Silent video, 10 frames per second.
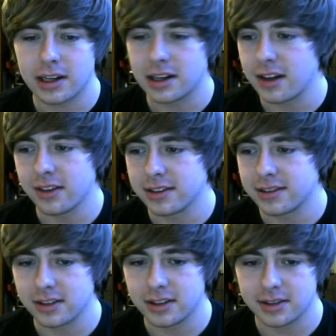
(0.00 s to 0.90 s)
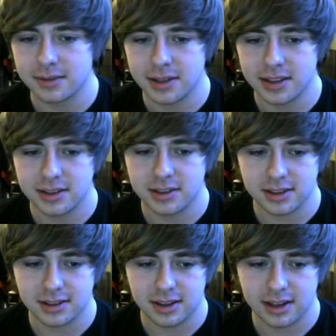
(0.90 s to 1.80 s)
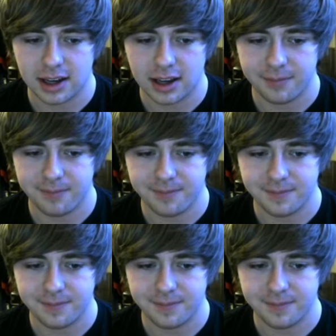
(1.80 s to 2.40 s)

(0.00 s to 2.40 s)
Not in this series, but just in the game.